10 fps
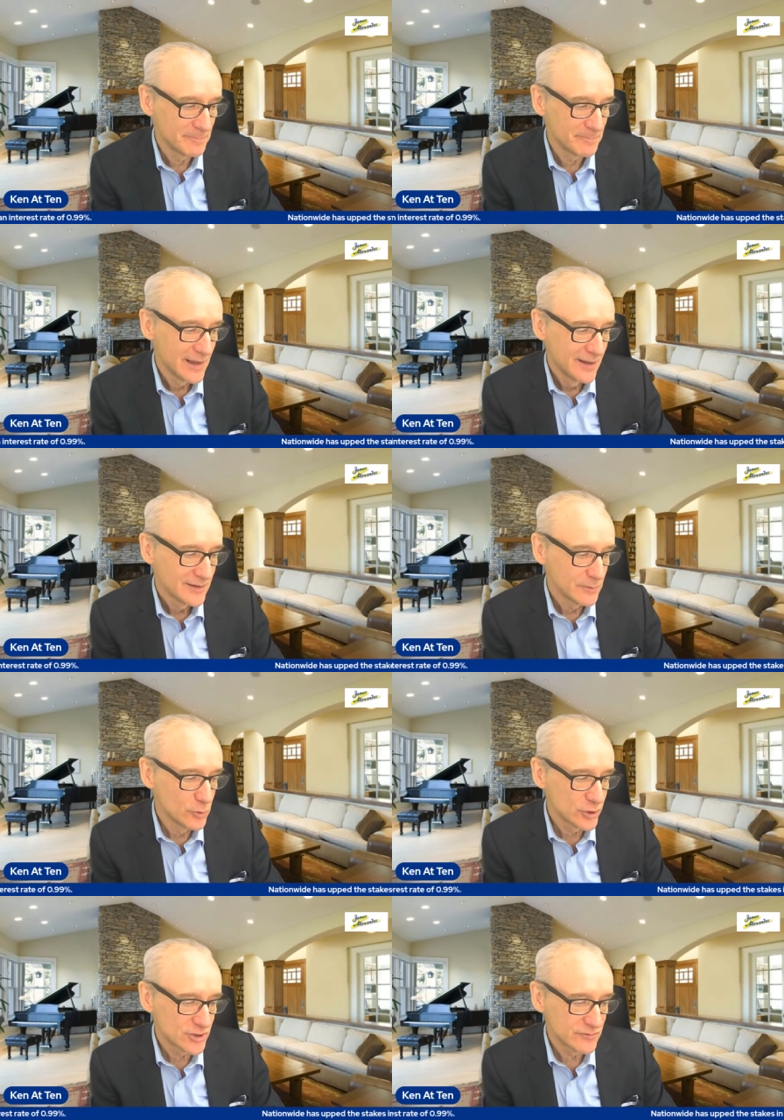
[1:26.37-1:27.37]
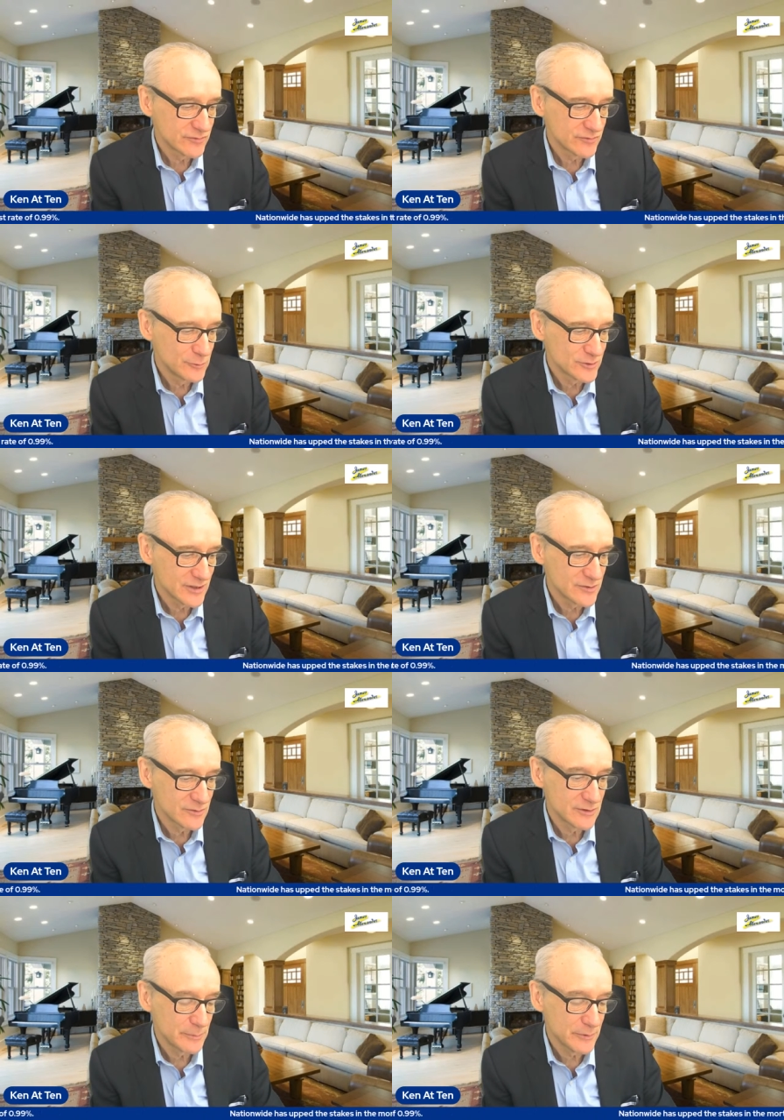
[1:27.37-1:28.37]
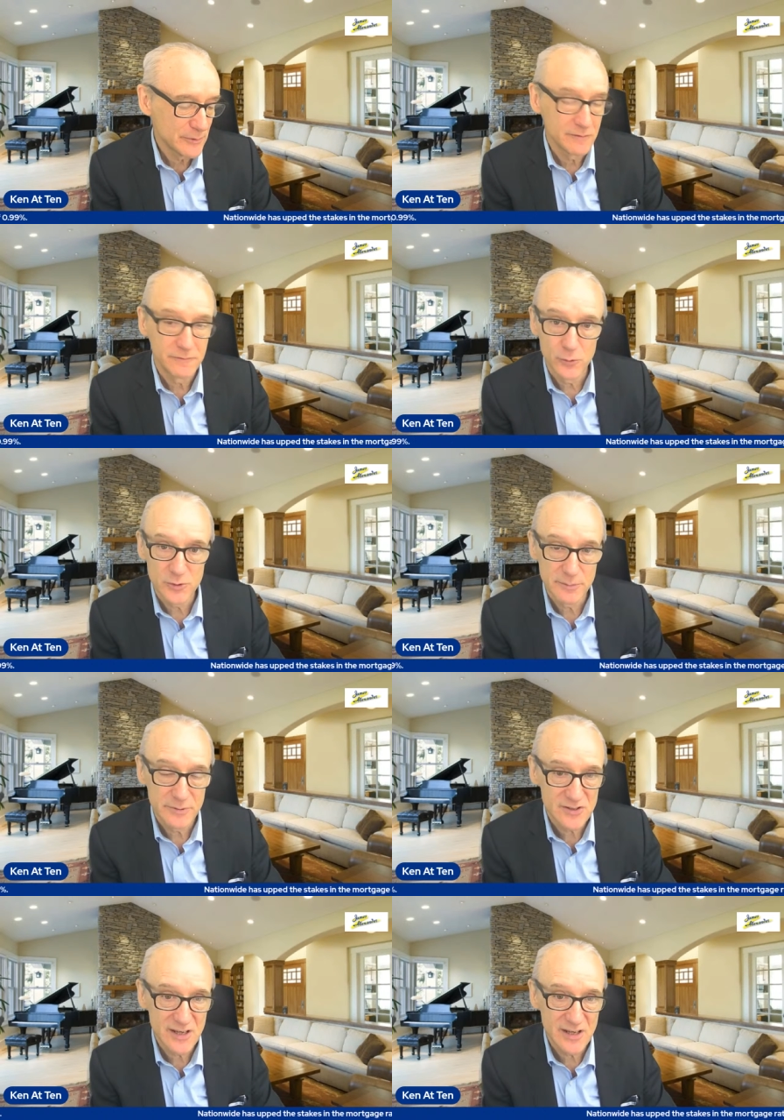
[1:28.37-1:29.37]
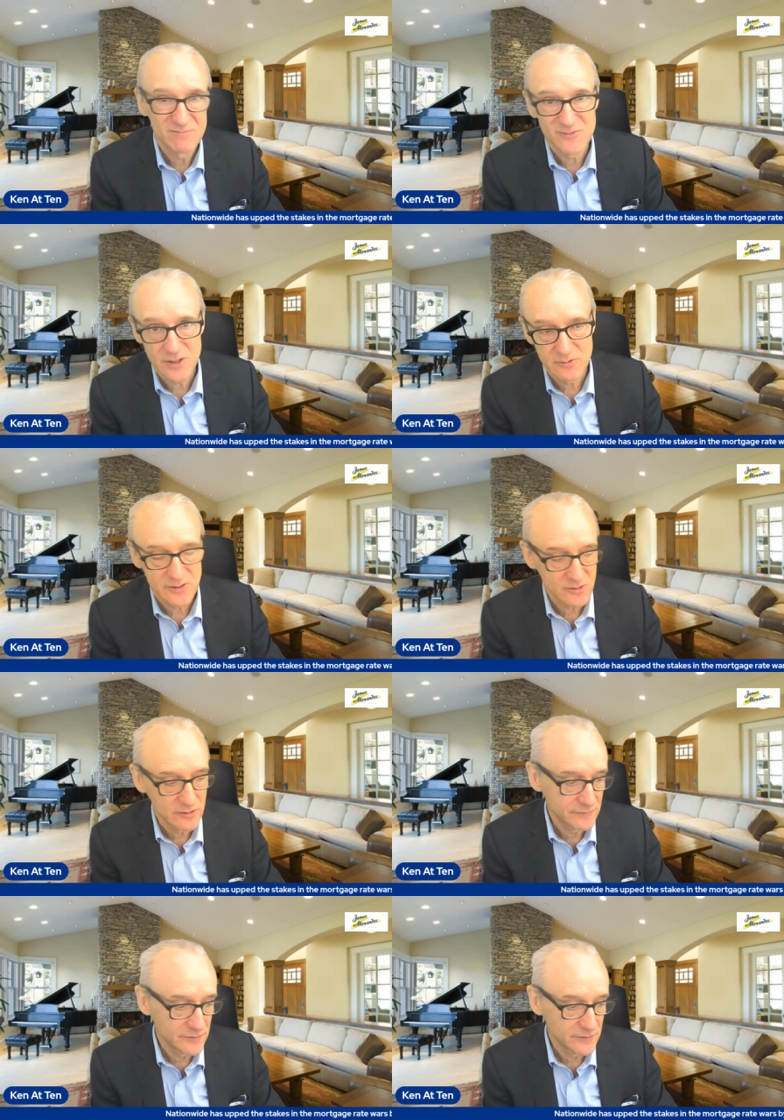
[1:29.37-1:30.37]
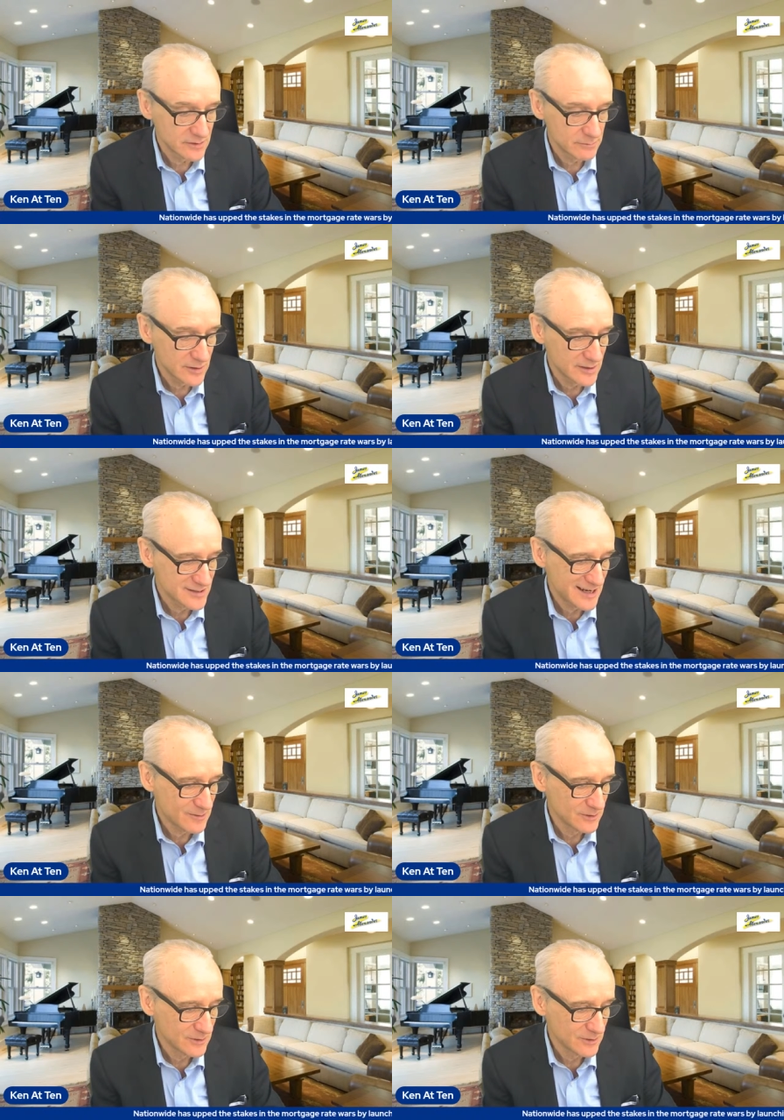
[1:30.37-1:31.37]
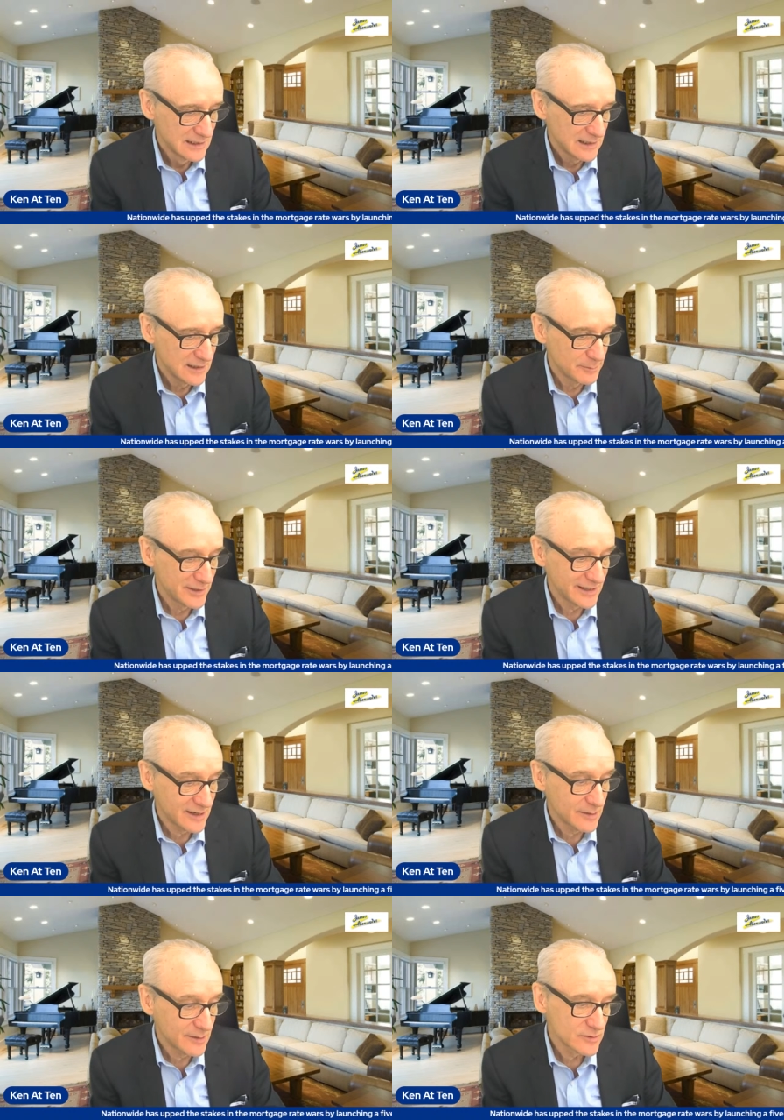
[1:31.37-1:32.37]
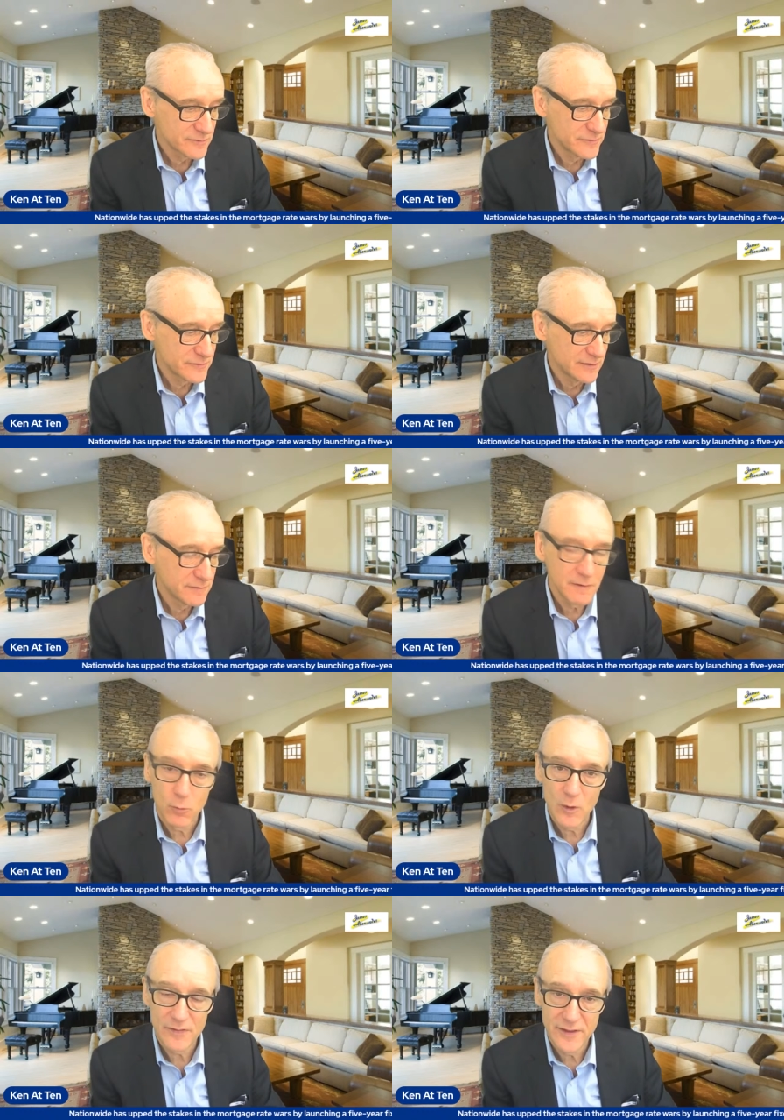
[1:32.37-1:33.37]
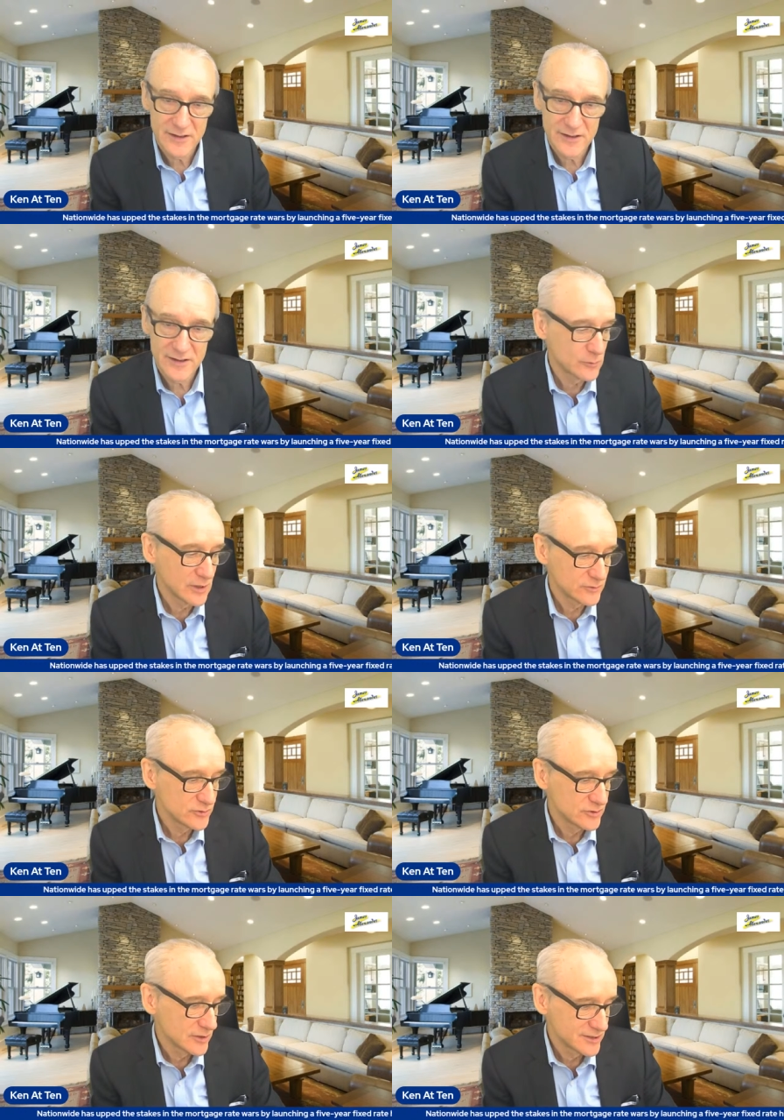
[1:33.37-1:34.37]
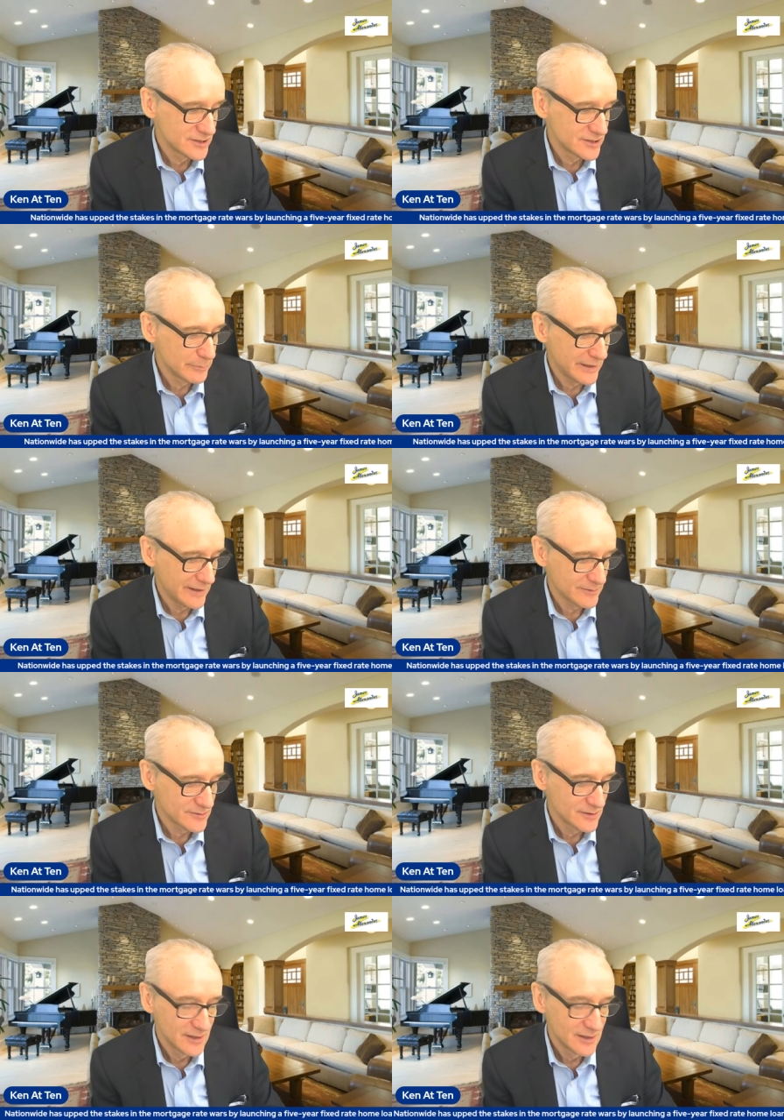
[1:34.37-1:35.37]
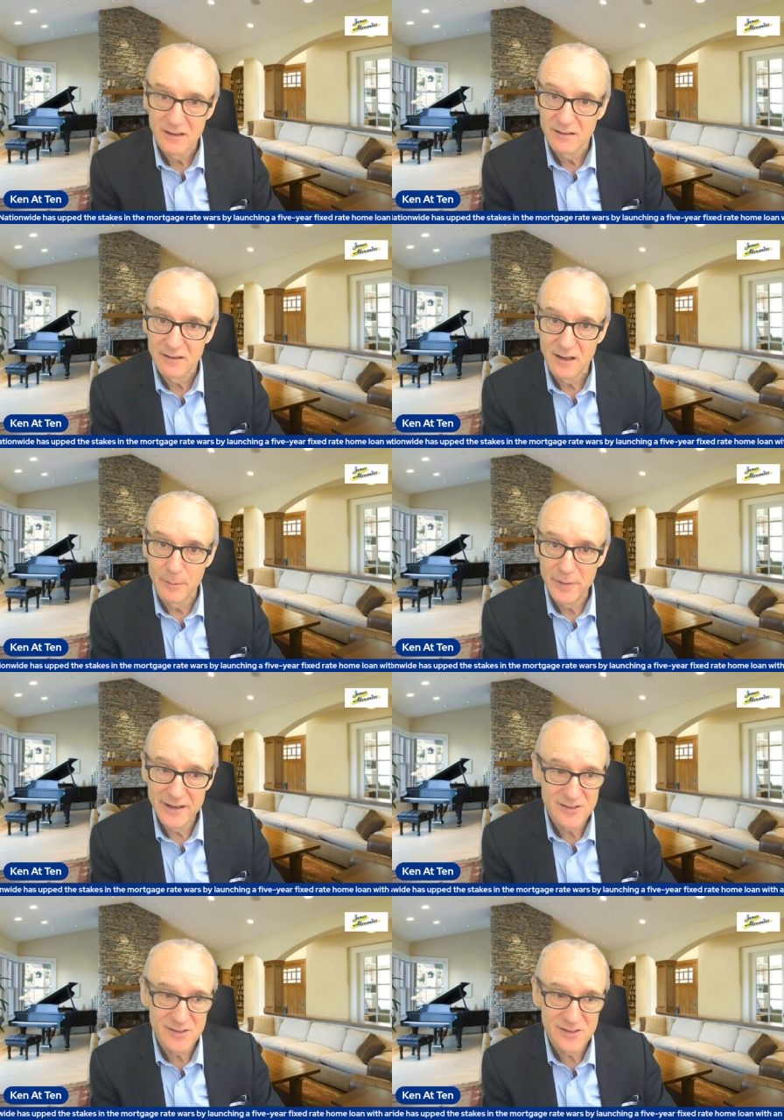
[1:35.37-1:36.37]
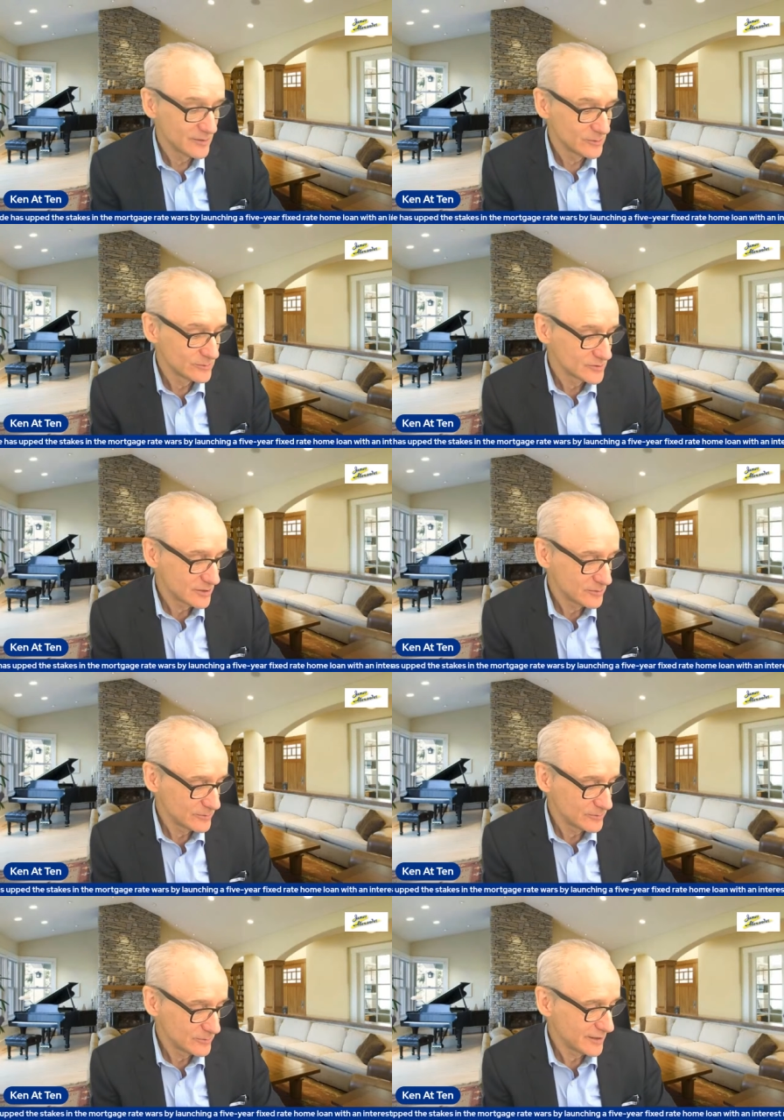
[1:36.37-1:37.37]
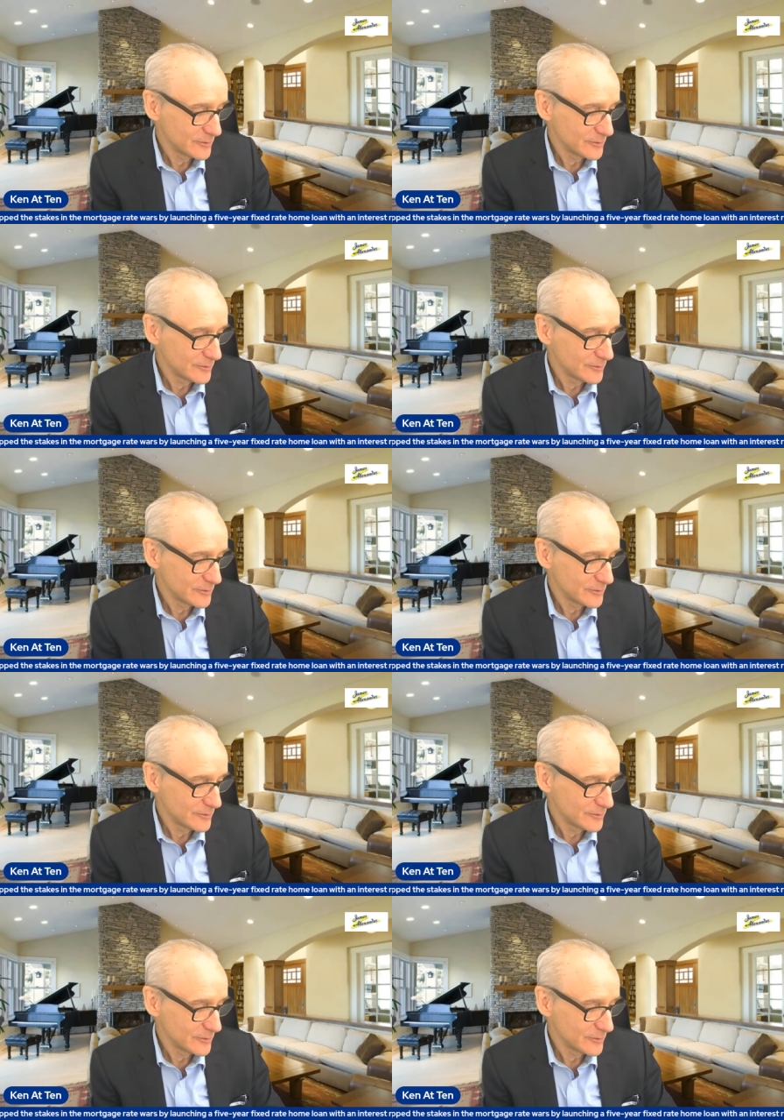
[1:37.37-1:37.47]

The mortgage is available to those with a deposit of 40%. So sorry, first time buyers out. But it comes with a fee of £1,499. Amazing deal. So there you go.